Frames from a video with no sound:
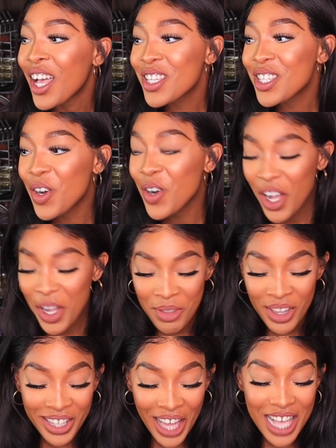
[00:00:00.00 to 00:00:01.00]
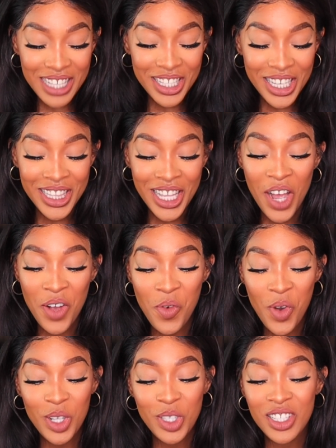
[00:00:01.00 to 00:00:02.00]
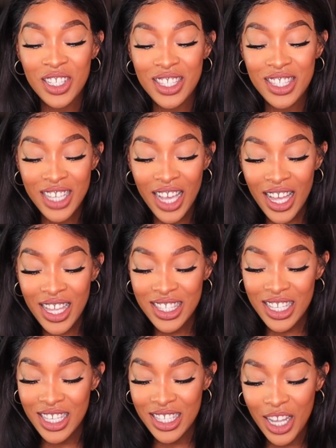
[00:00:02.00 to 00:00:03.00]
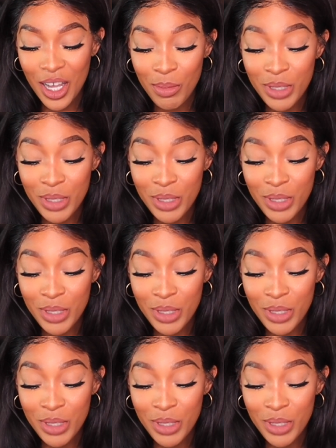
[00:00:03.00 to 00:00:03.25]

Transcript: so the last thing that I wanted to discuss is